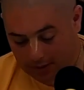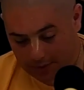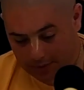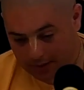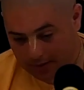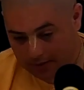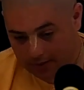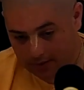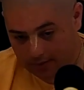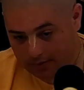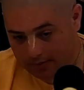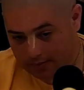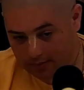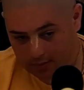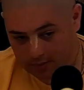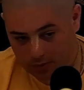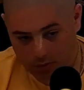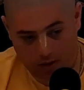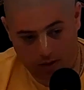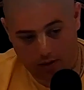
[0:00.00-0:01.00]
I mean,
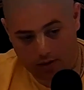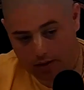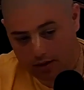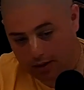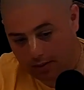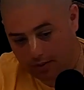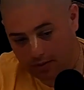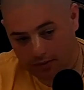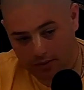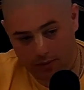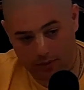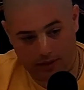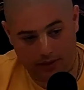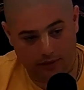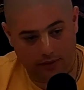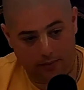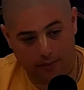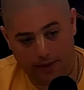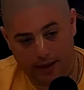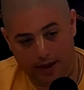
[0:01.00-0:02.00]
we're all coming from
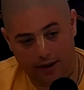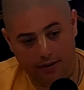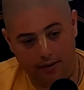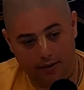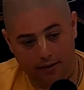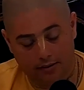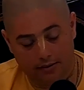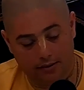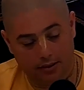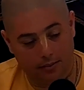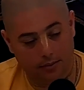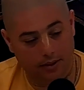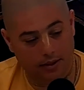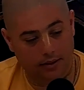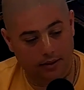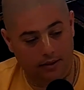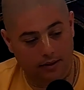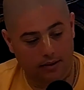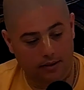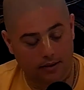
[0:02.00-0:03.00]
different backgrounds. I
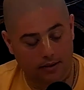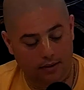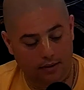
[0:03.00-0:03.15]
mean,